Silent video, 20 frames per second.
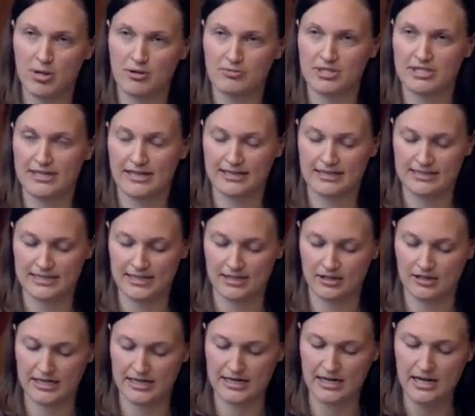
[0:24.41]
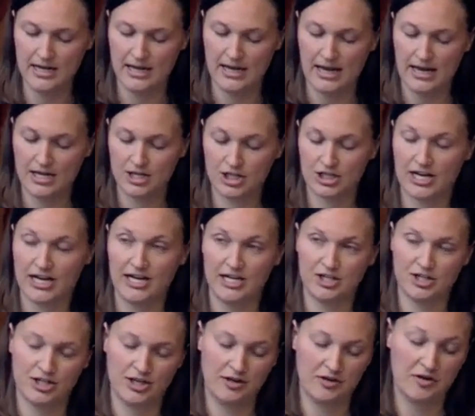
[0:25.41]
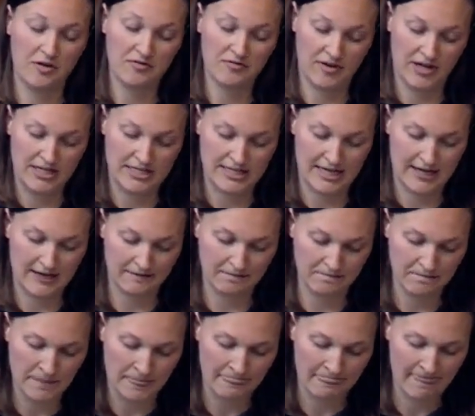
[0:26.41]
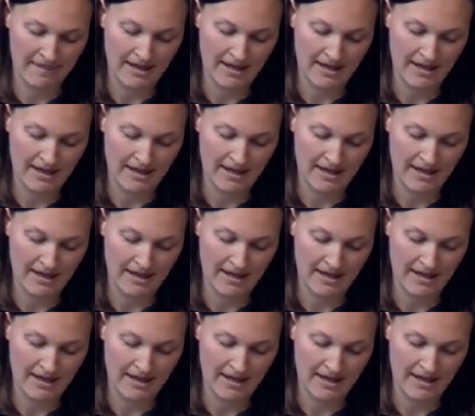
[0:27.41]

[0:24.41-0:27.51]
post-secondary education funding.